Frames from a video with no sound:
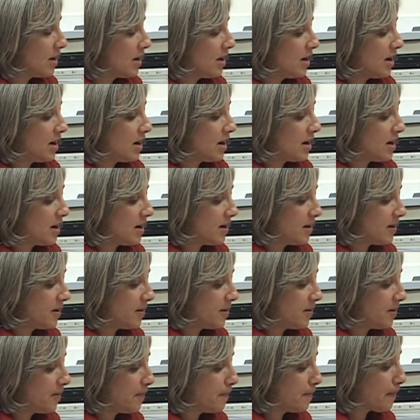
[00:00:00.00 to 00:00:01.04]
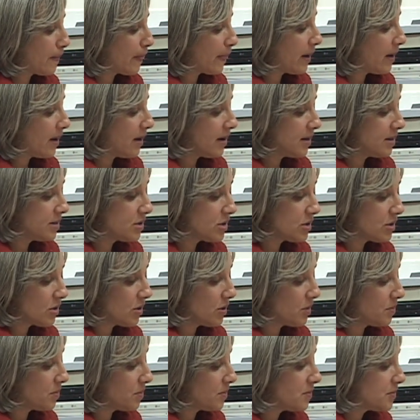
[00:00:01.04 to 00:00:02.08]
And
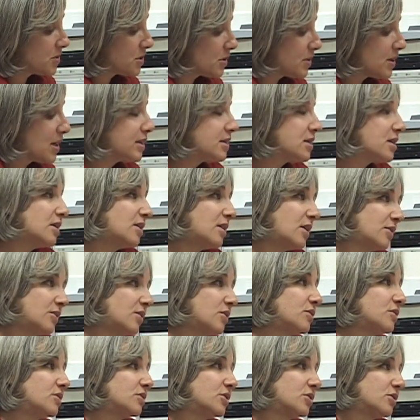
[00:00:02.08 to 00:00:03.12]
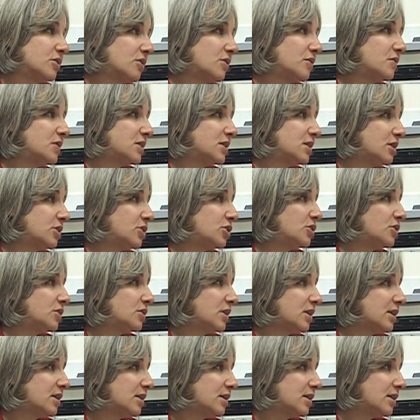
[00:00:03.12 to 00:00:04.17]
so that's another service that you
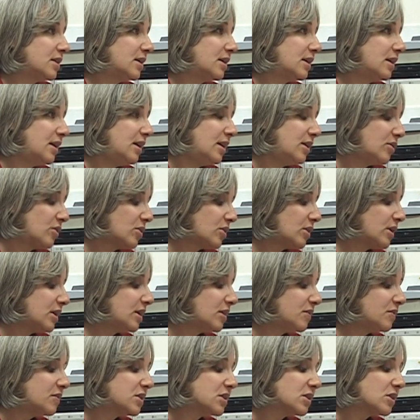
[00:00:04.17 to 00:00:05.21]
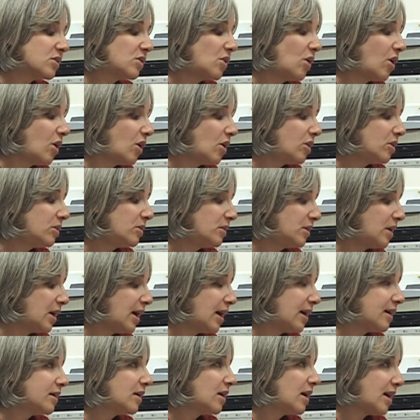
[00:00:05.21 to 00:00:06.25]
can either give us a call
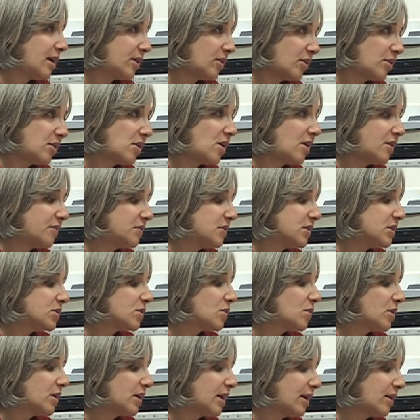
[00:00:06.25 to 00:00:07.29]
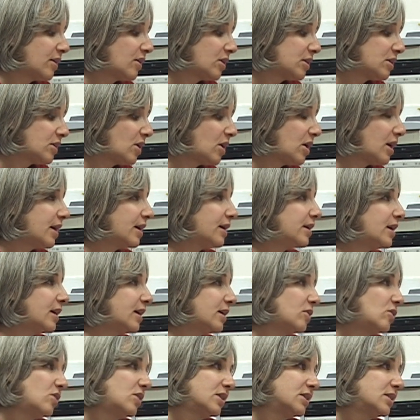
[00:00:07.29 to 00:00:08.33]
at our office or get online and
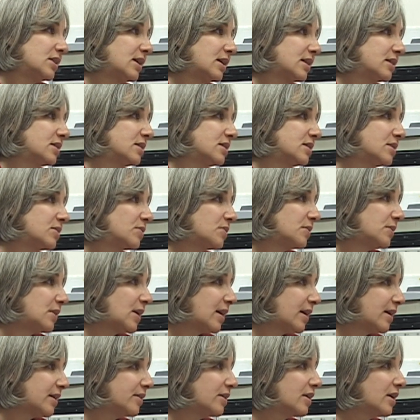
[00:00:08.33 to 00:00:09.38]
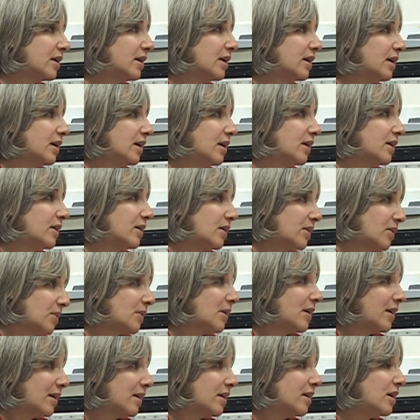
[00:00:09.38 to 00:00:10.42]
contact us through that.
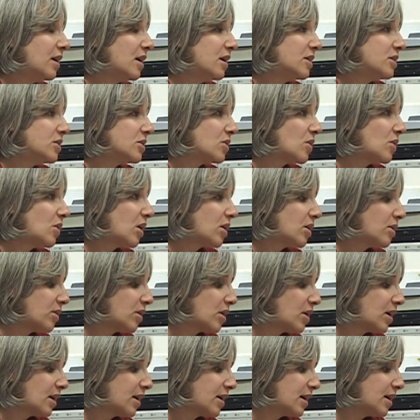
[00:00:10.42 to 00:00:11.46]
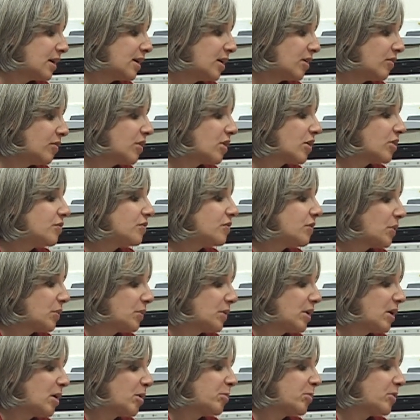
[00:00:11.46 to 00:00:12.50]
Okay, so I can give you our phone
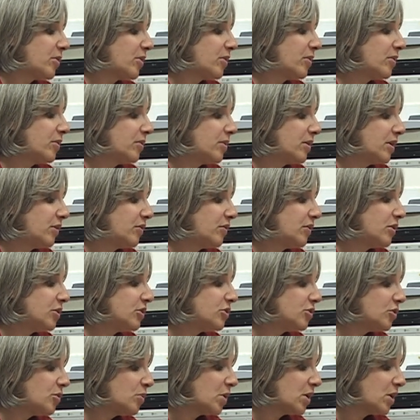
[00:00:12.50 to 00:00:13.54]
number if you do want to